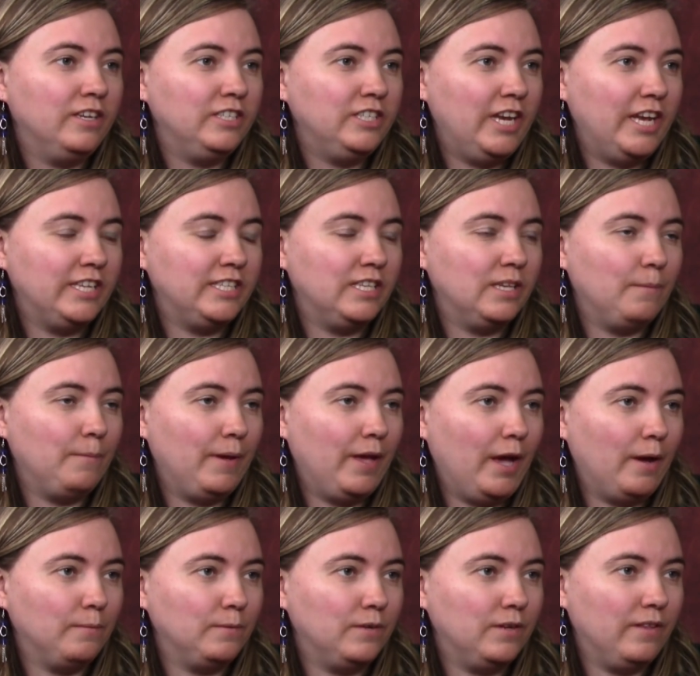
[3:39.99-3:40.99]
chasing me
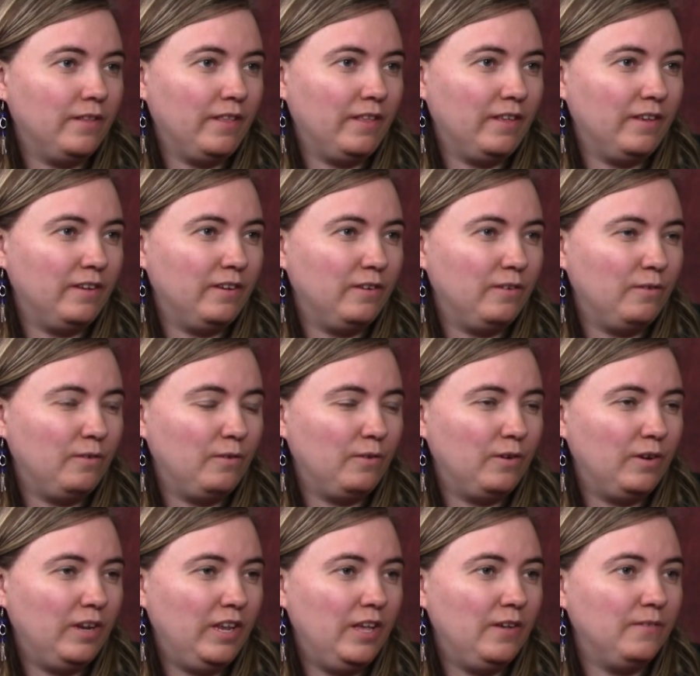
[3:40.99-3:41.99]
up to
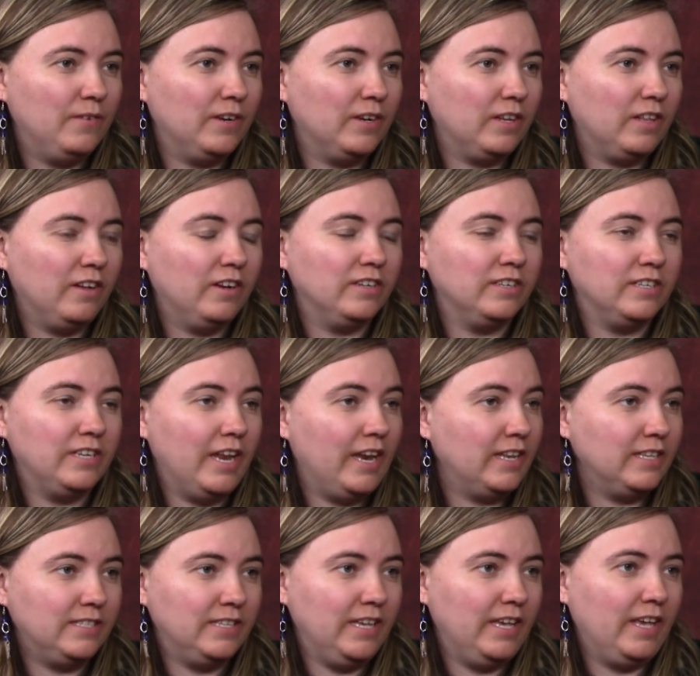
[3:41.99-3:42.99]
even clear to
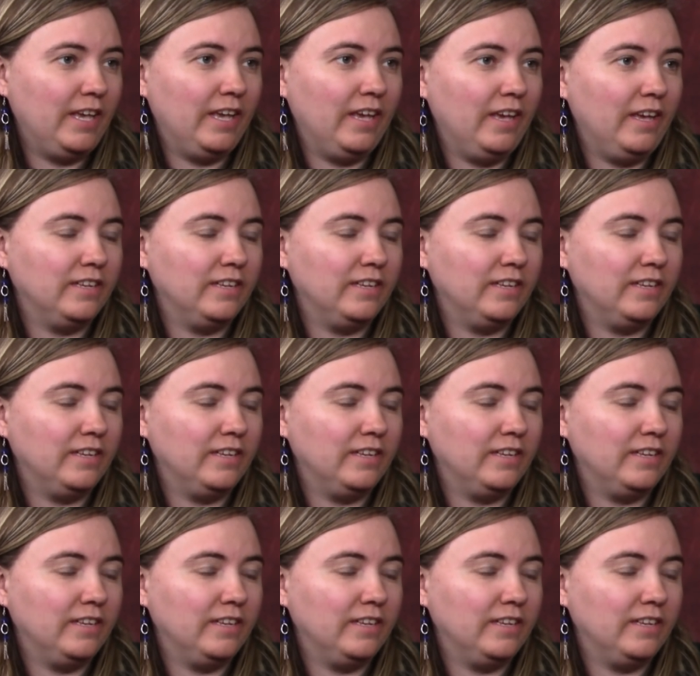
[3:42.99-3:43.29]
Tennessee